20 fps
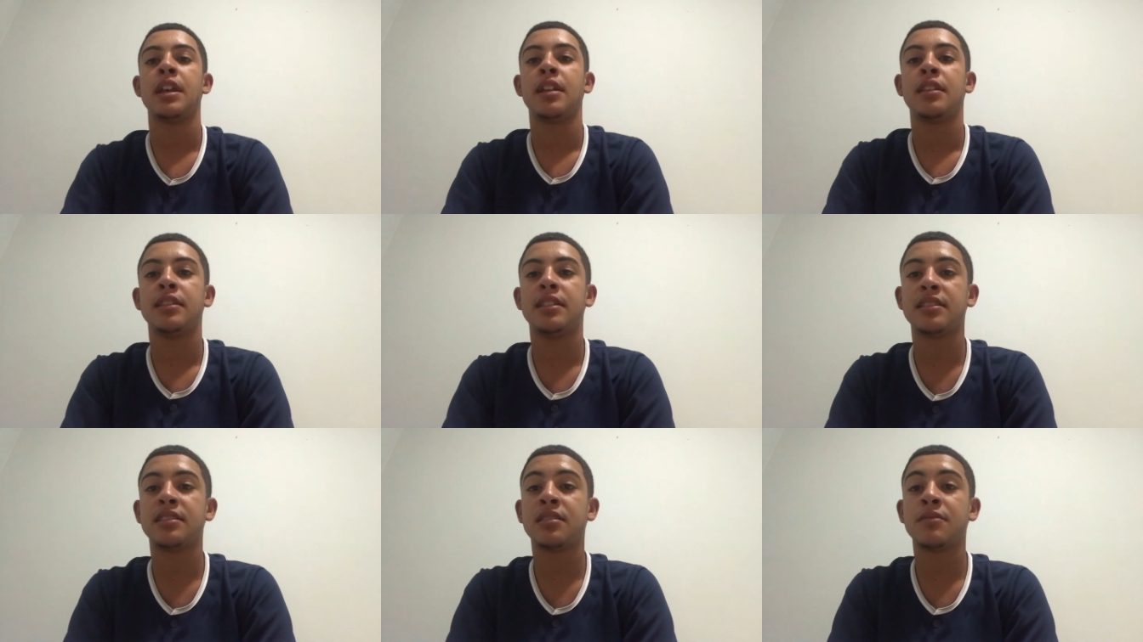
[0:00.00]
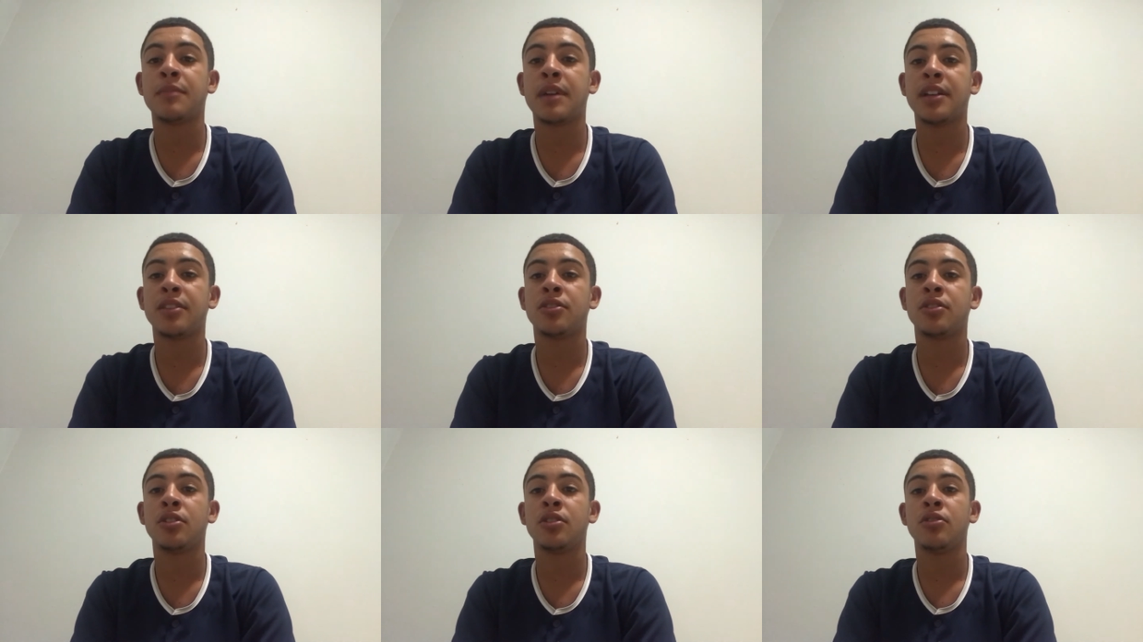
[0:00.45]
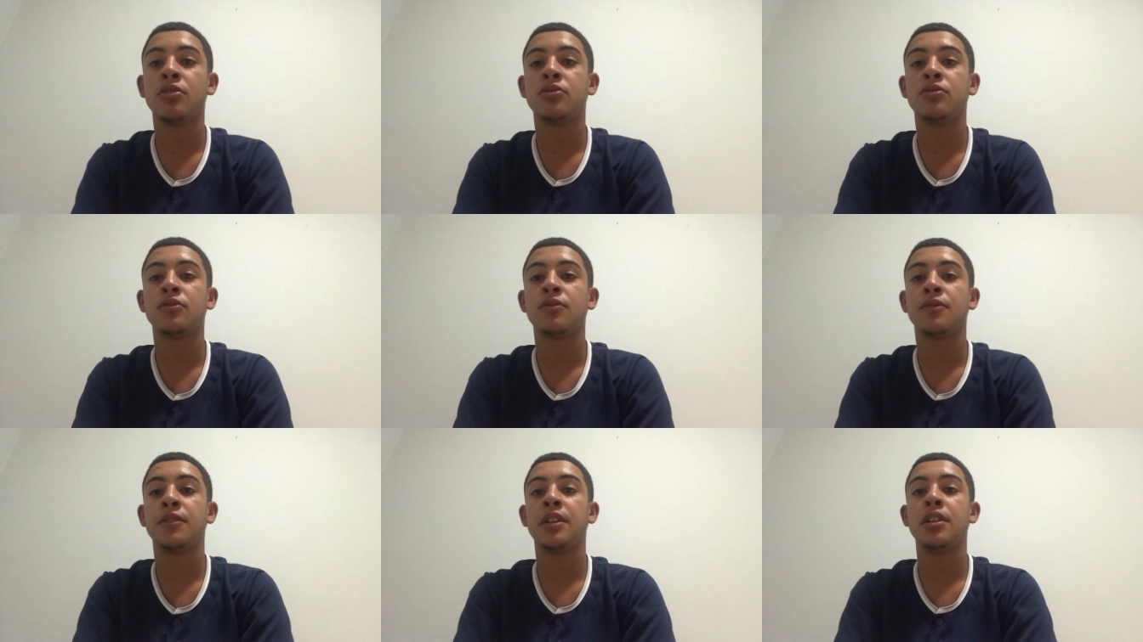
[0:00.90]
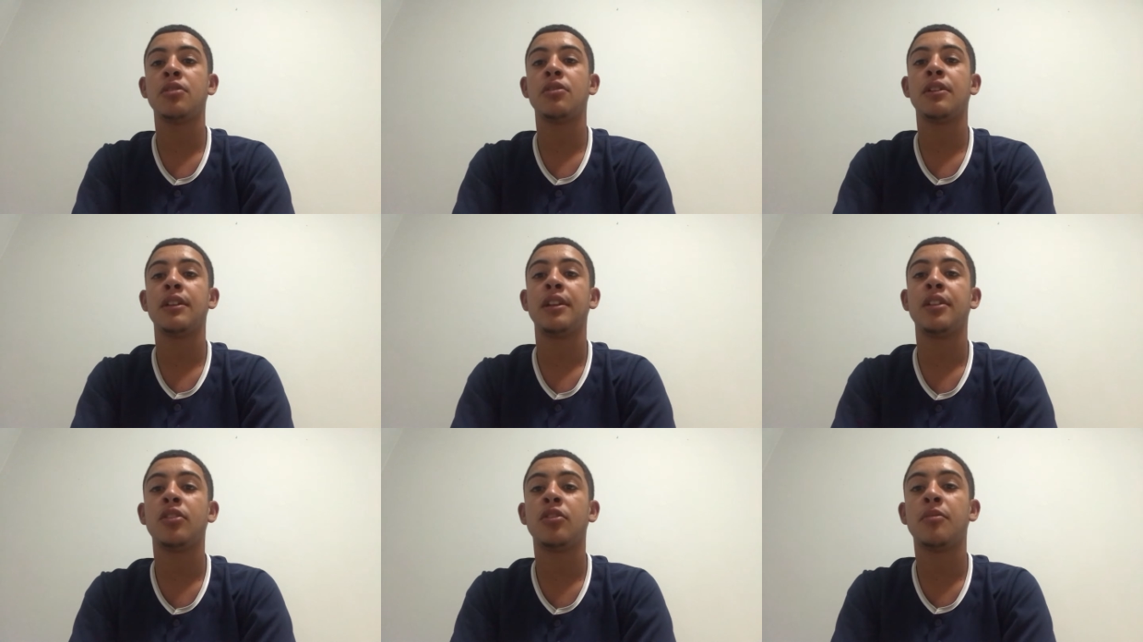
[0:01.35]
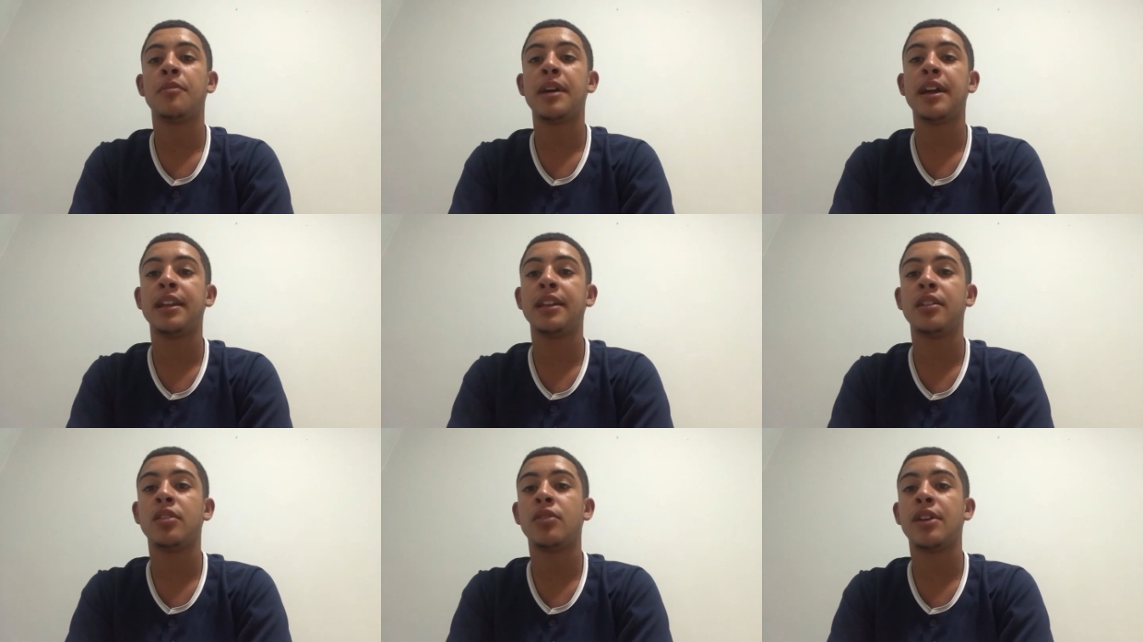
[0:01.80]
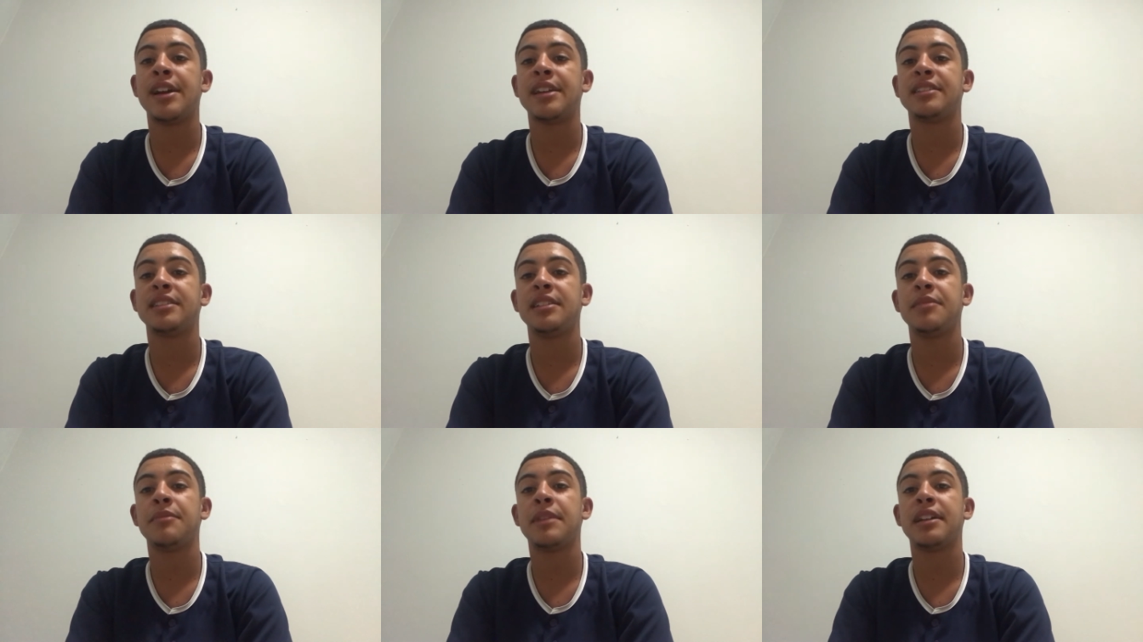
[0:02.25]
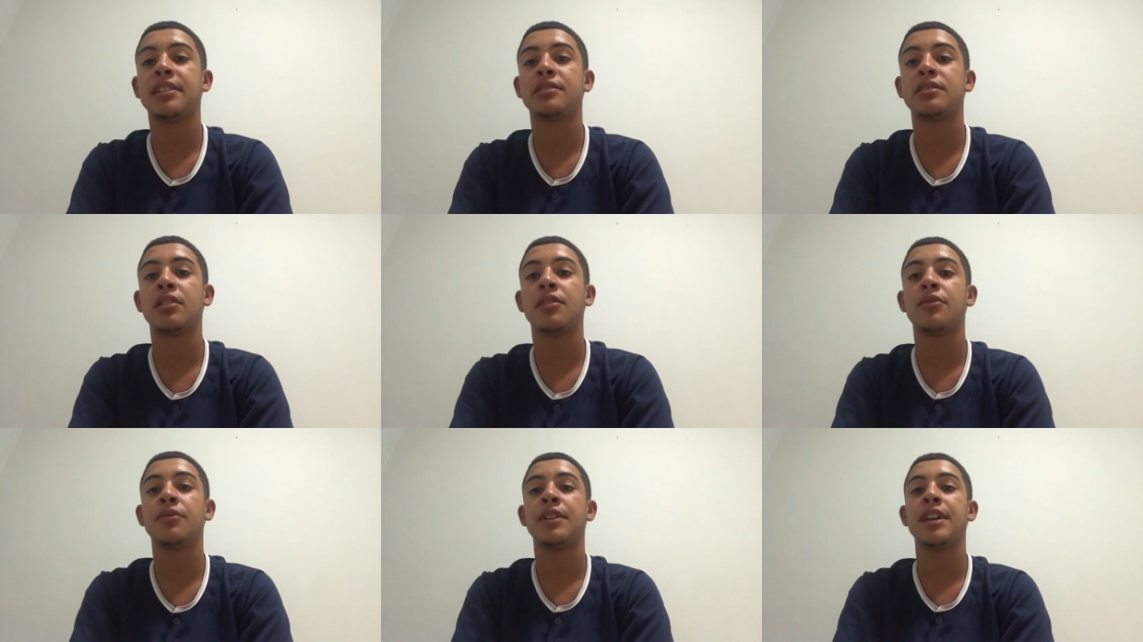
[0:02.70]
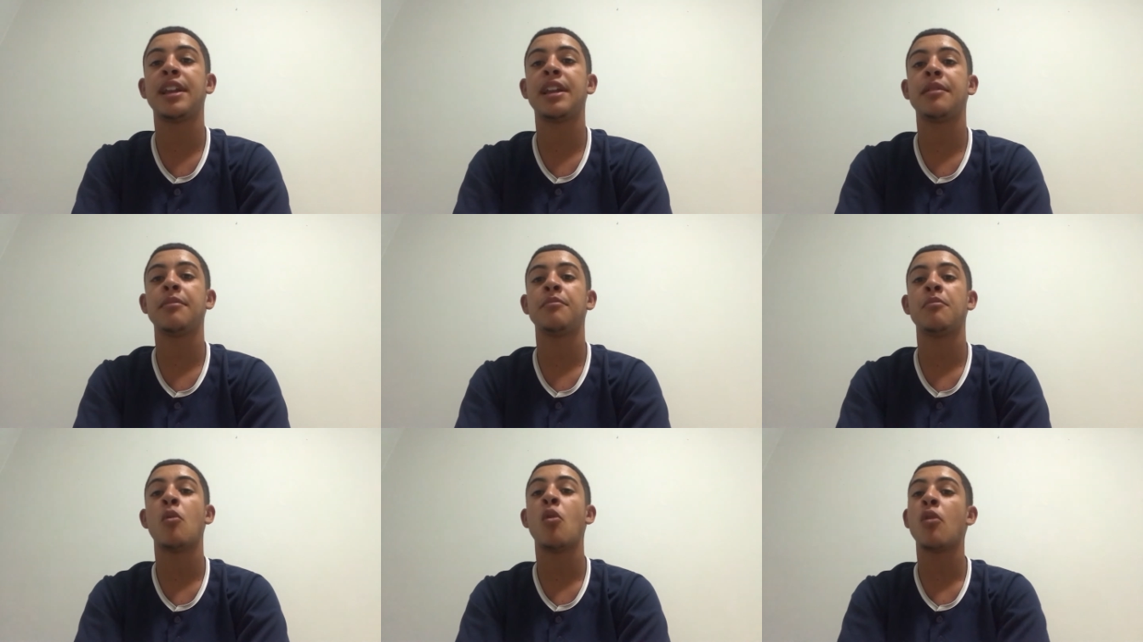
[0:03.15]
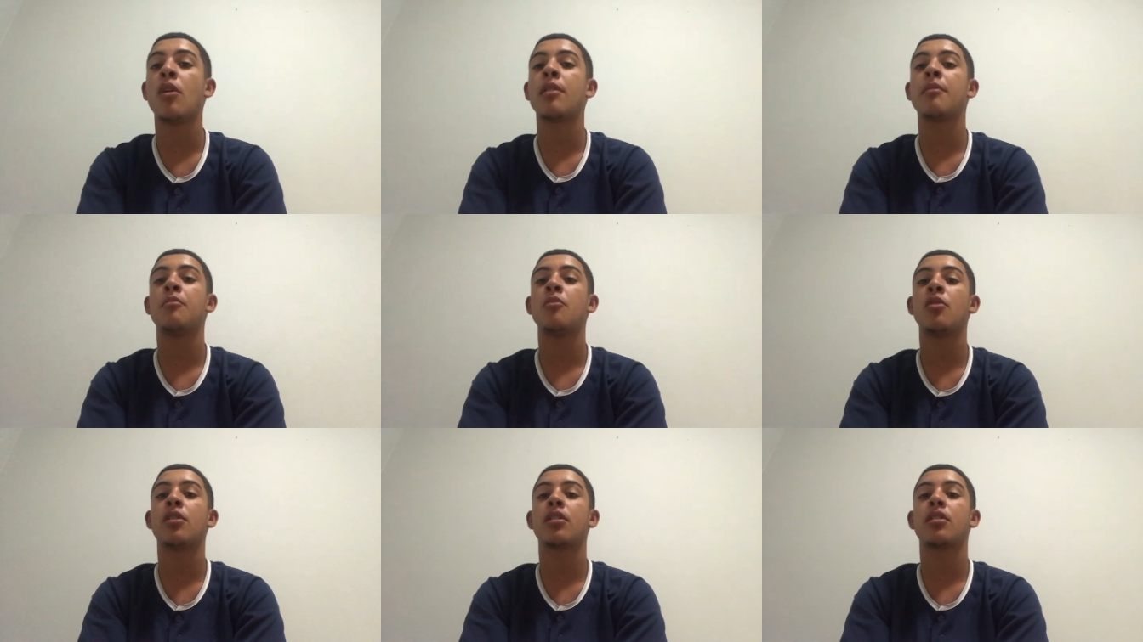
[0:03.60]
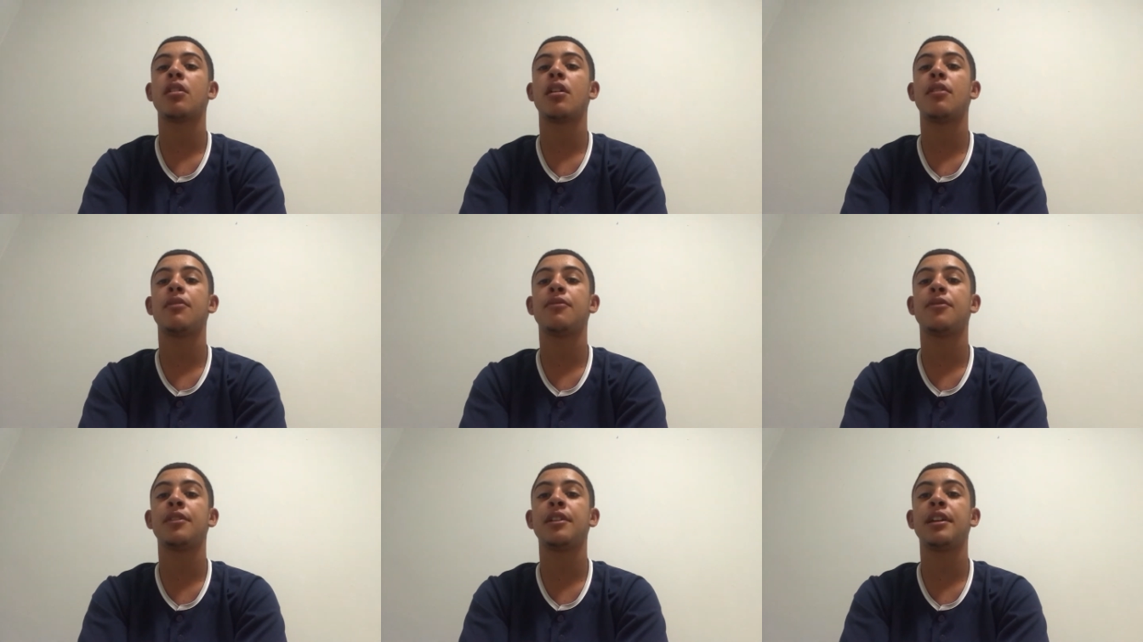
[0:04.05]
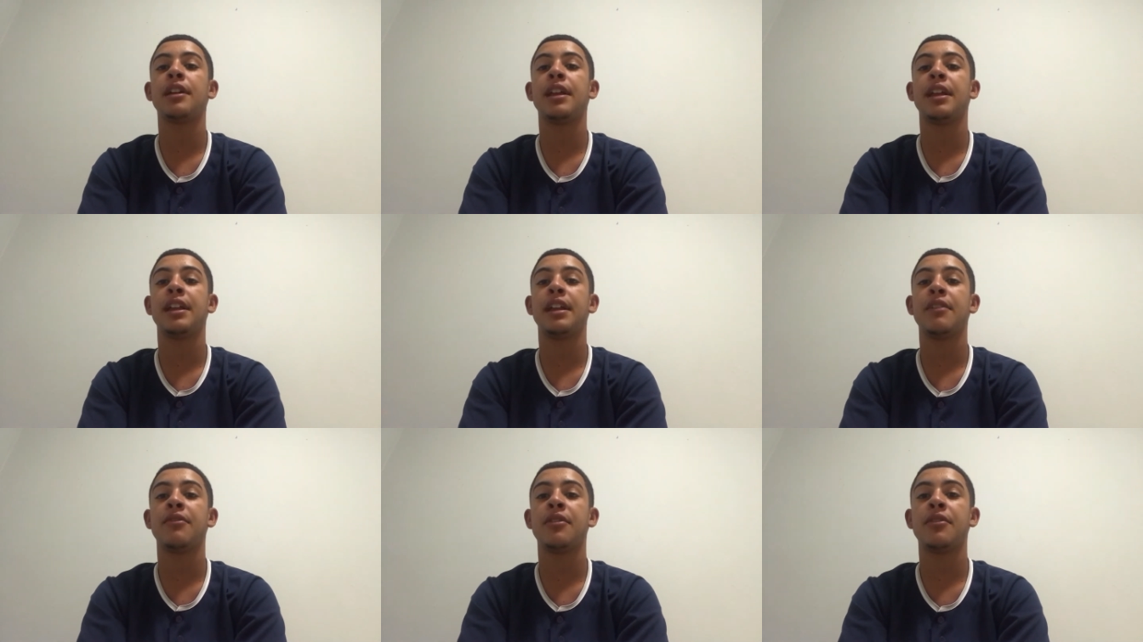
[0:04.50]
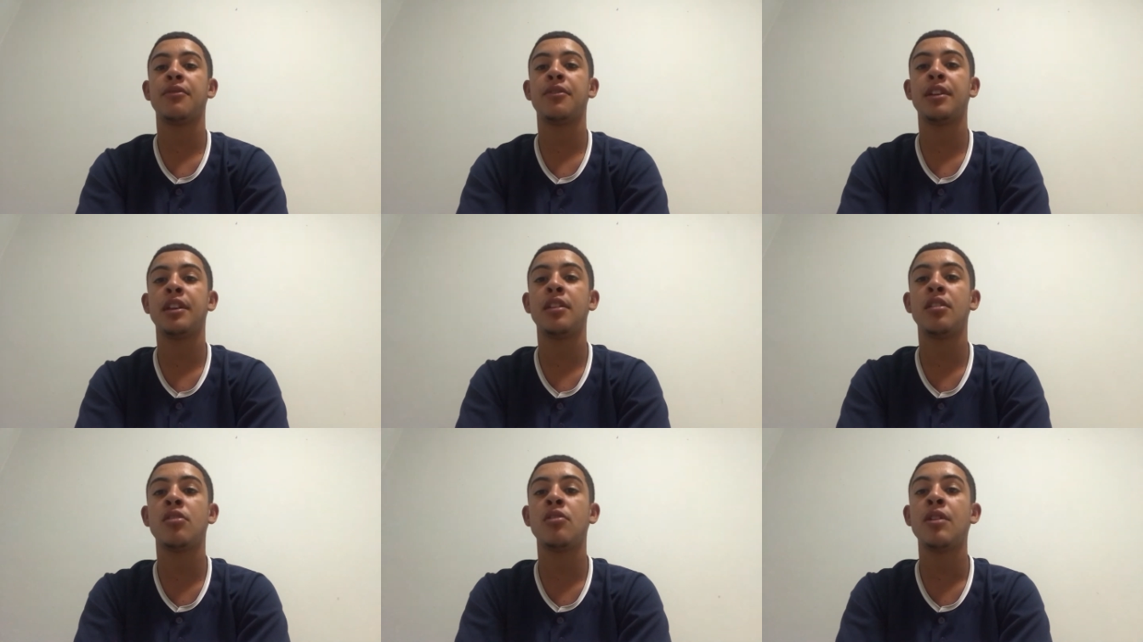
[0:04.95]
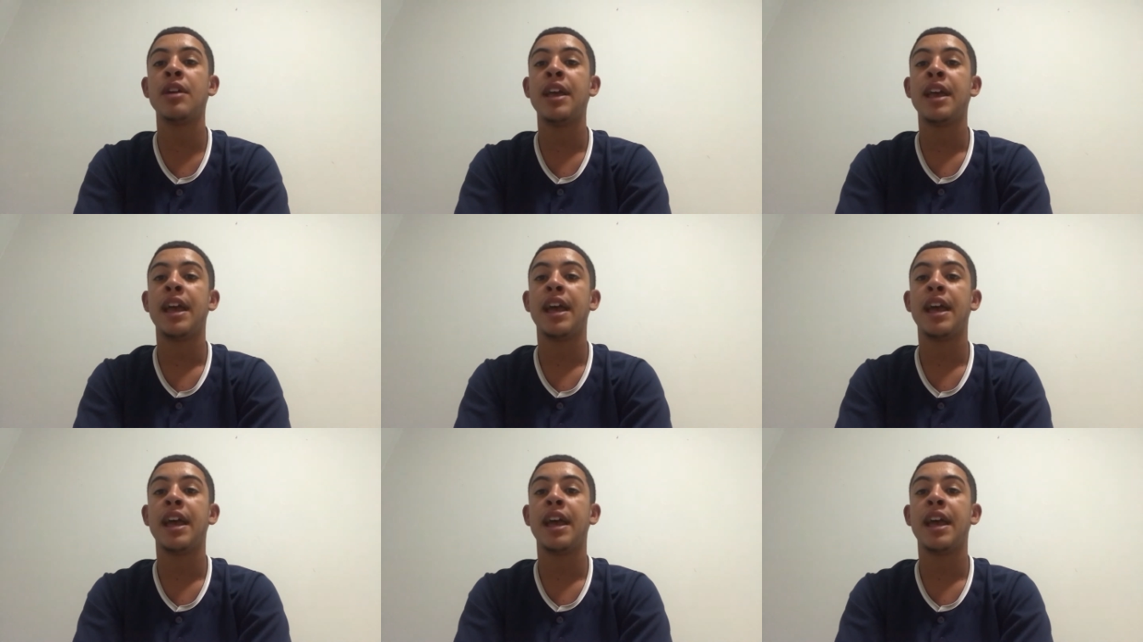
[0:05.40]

This is my third YouTube video and little by little I see myself getting more and more confident in every video,